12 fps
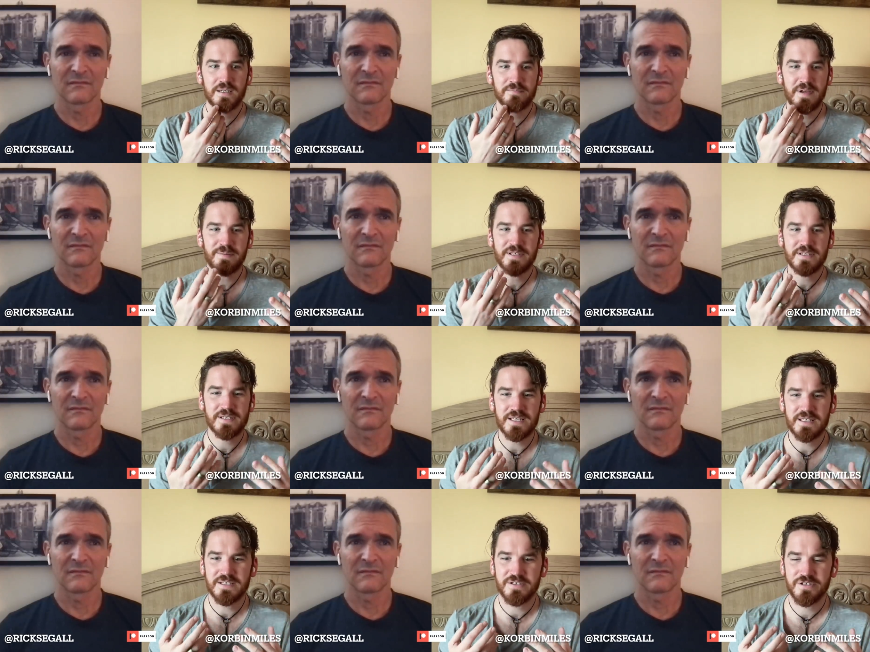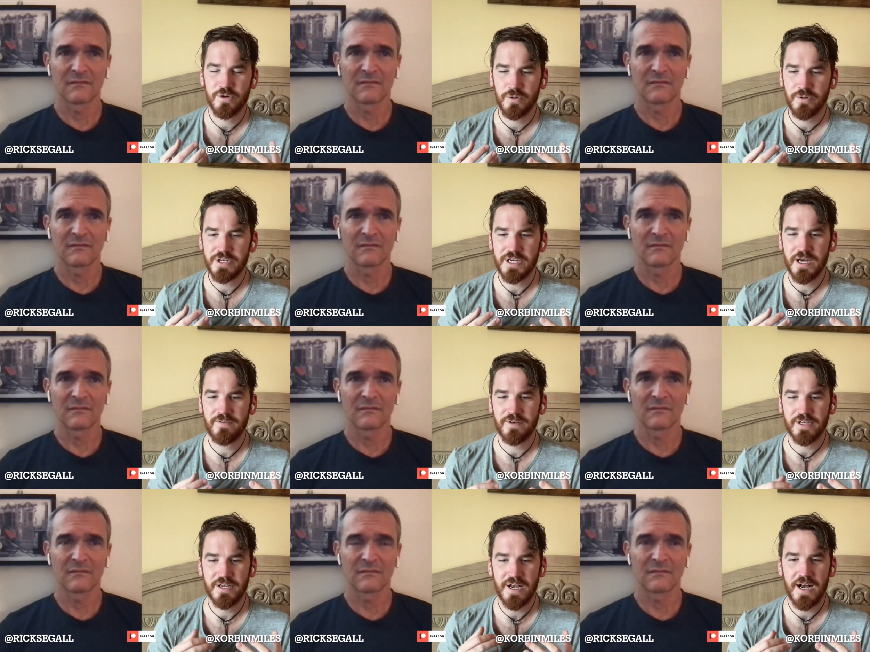Speaker 1: maybe it's like this story of a
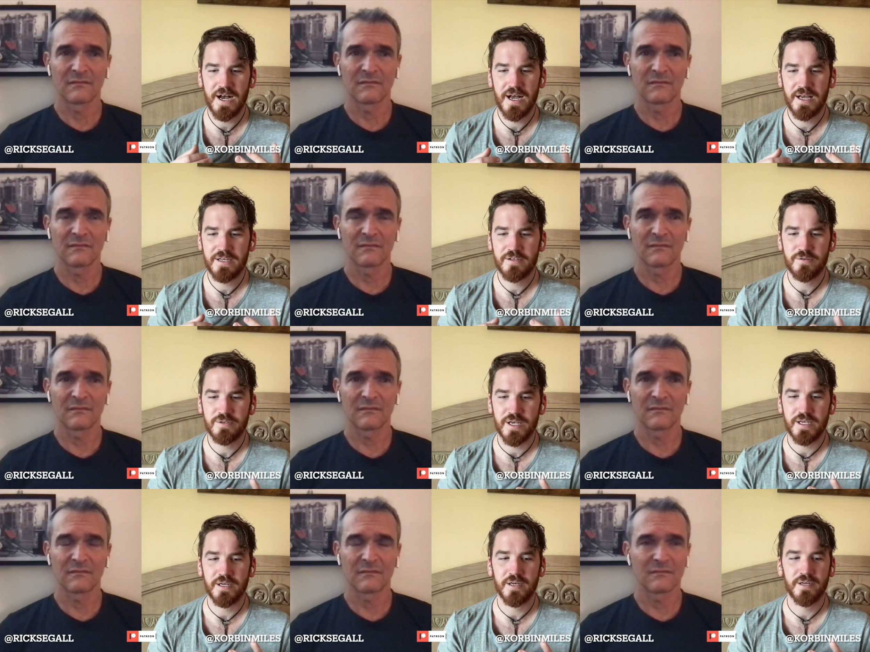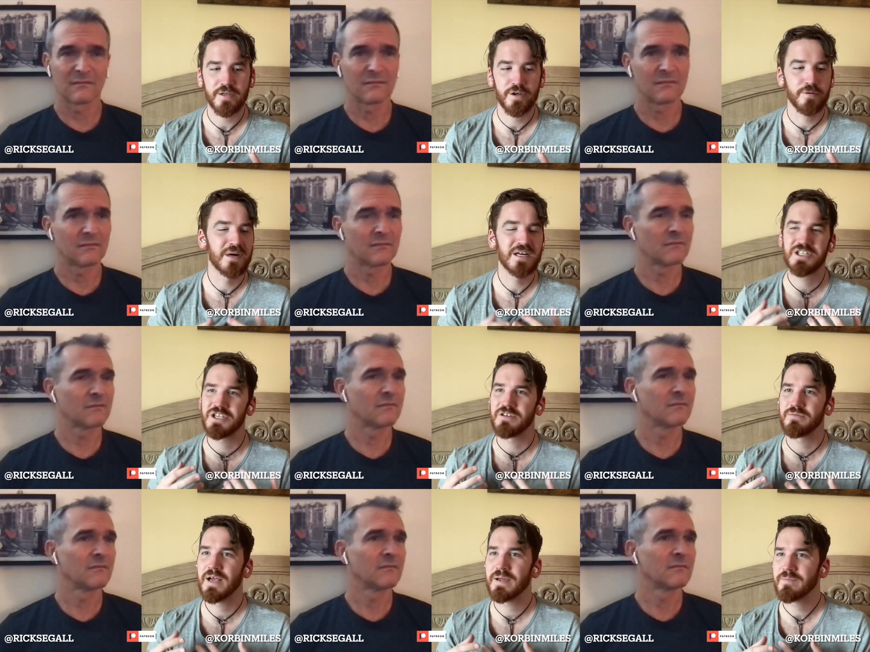guy who's like a curmudgeon,
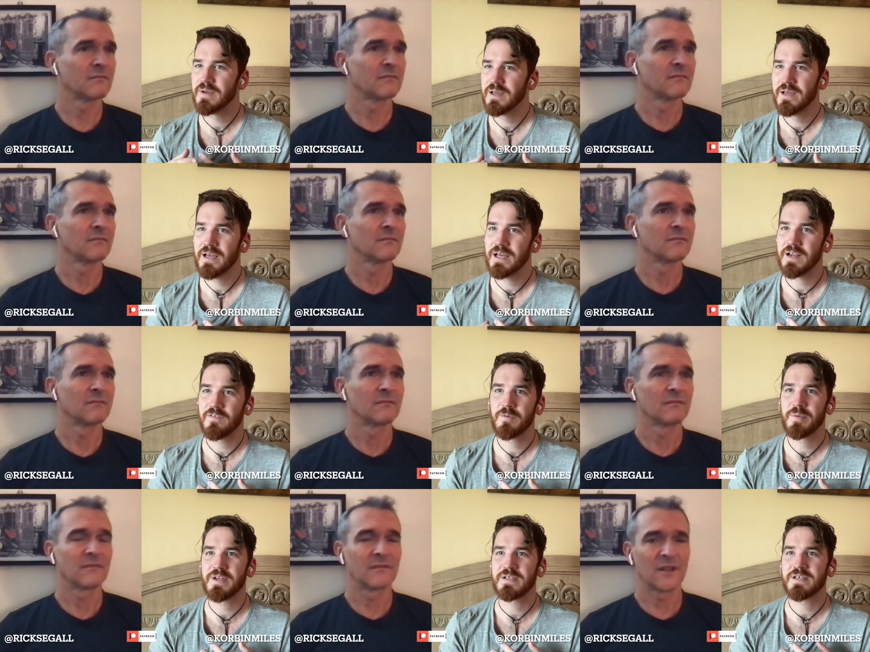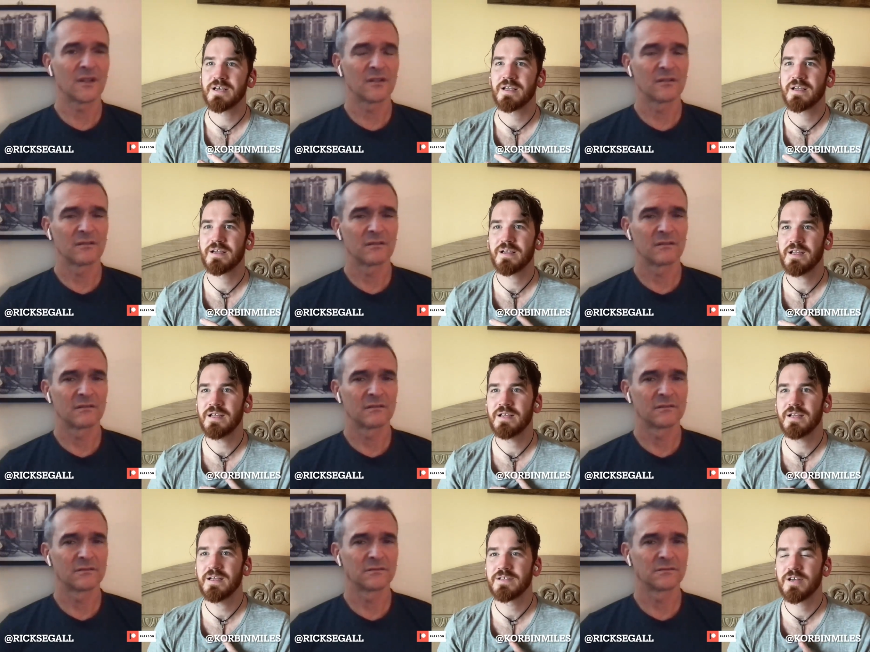right? And everybody's like, yeah.
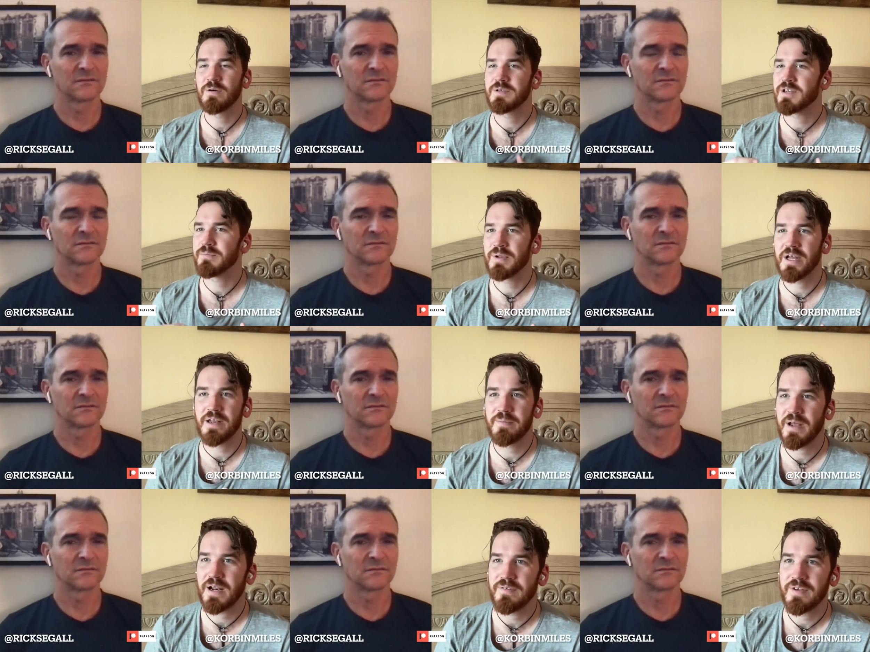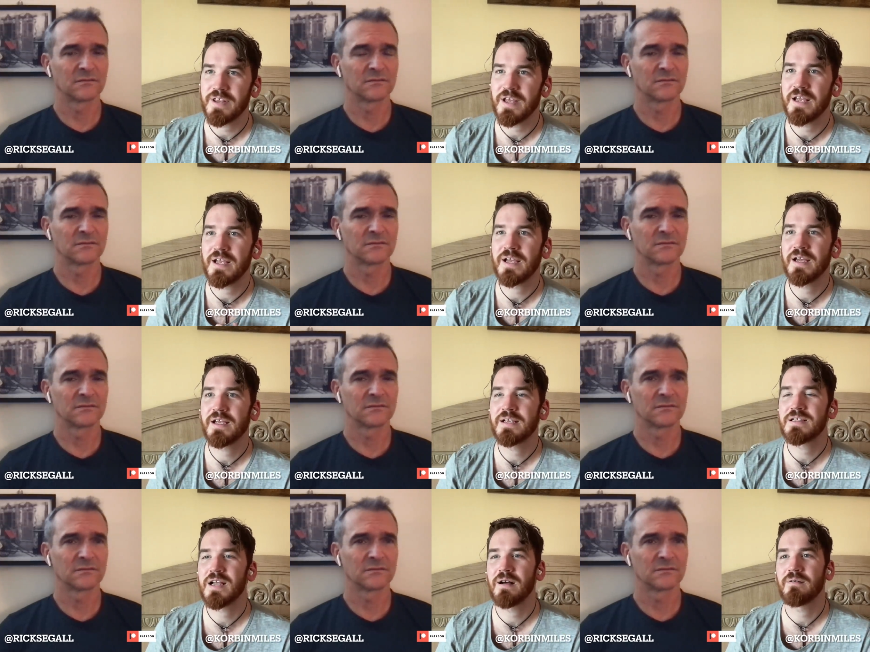he, he's always complaining about everything.
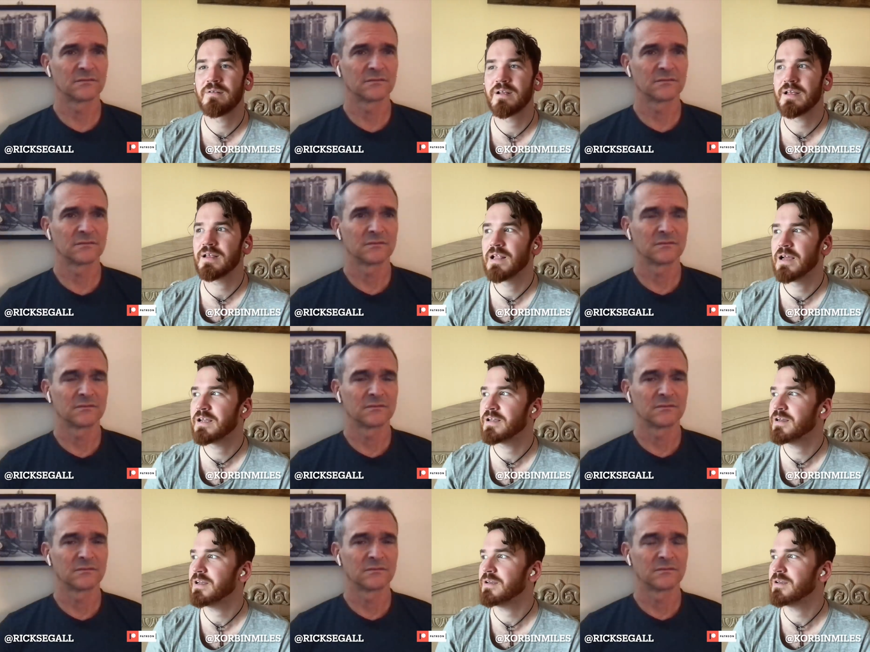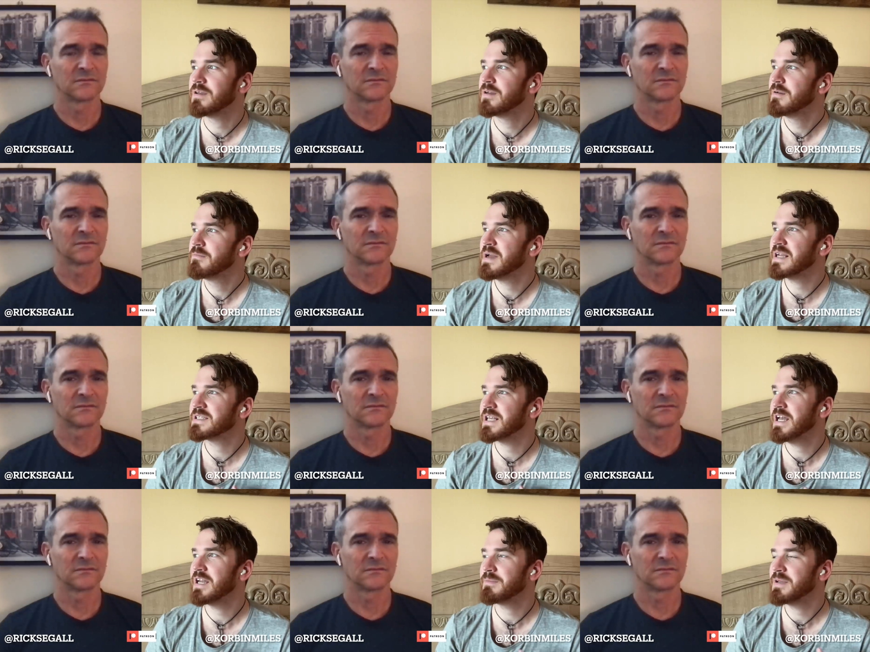He's not really, he like, he makes
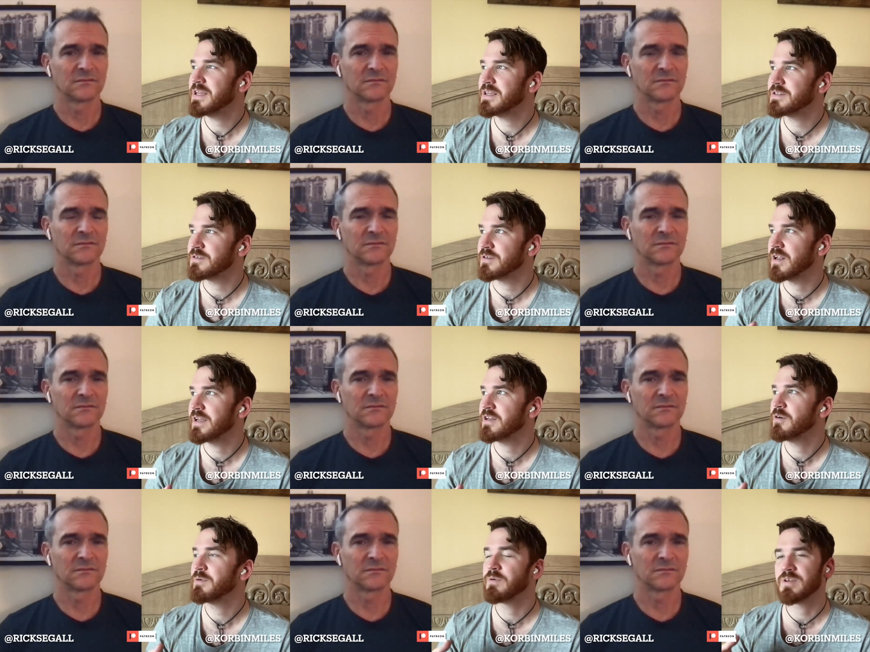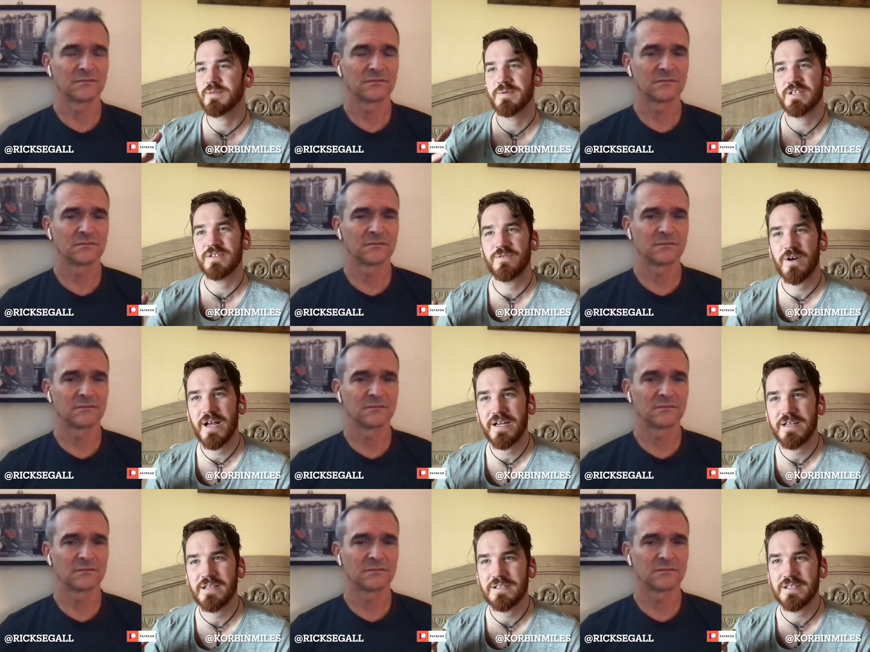enemies, or like nobody wants to be his
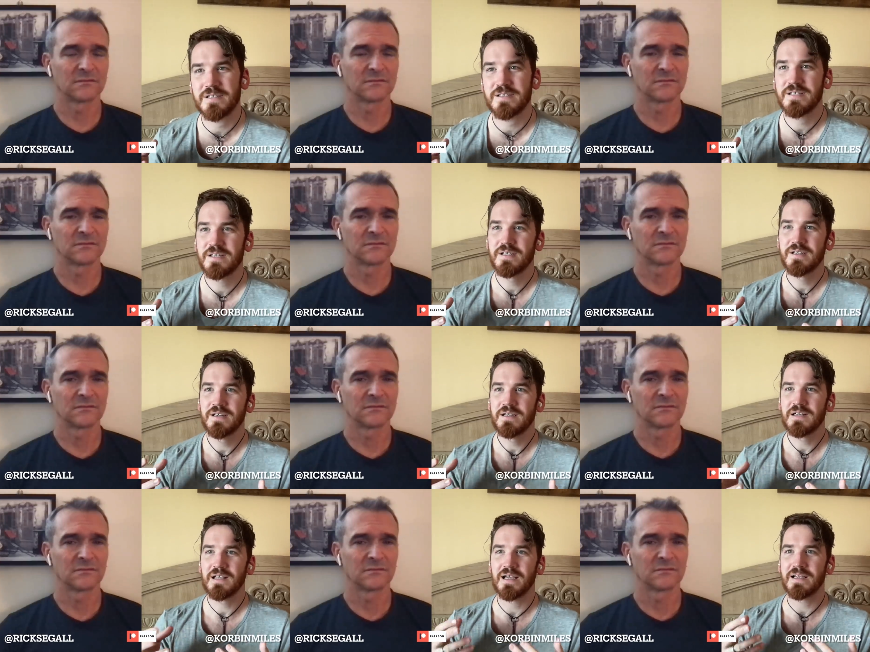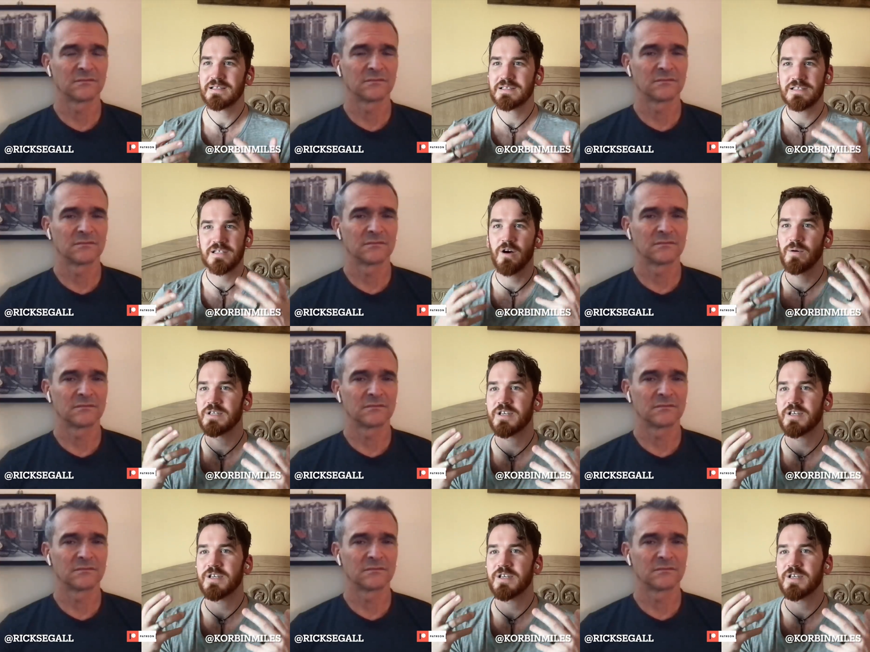friend because he's like just always